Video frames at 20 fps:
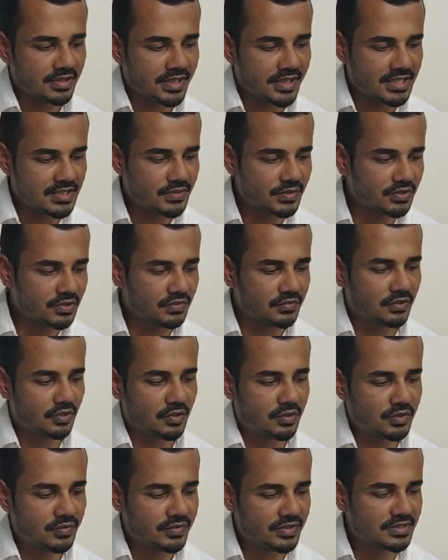as we go
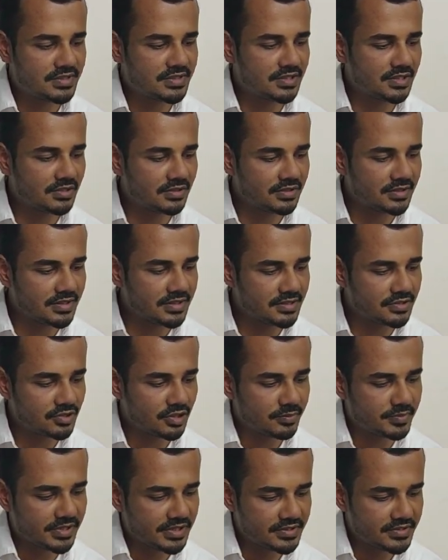forward, we'll see all these
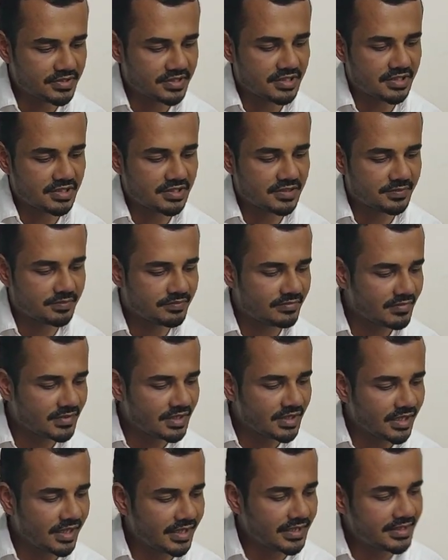topics here,
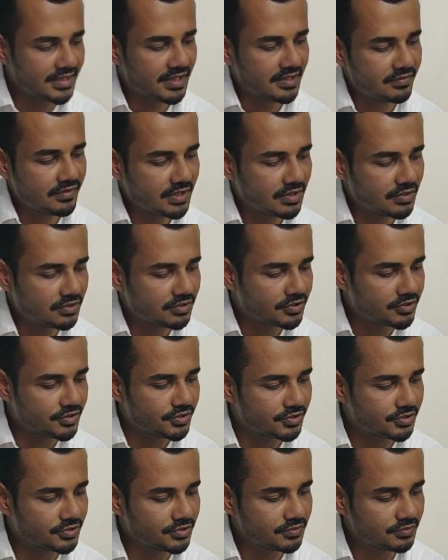and then we go
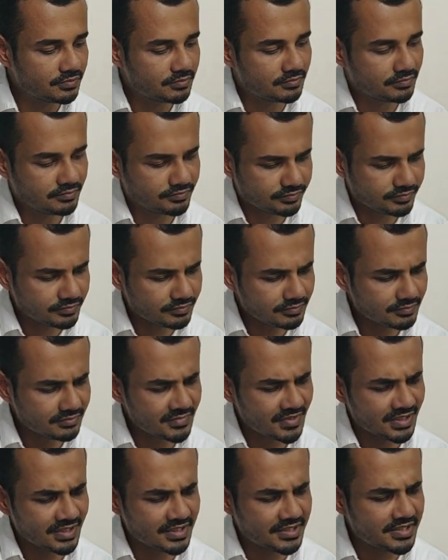through
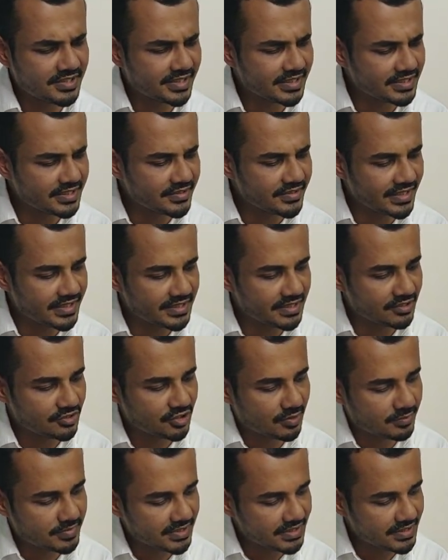the directed writing
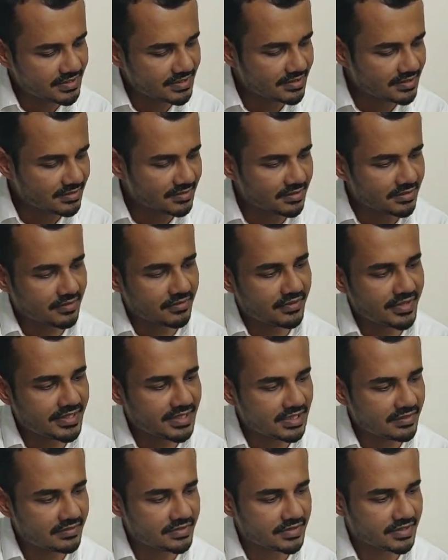topics right
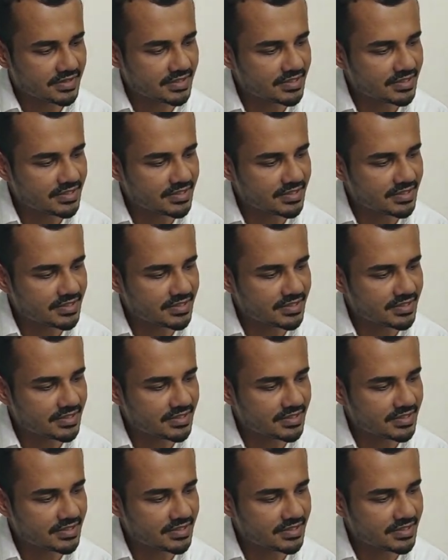after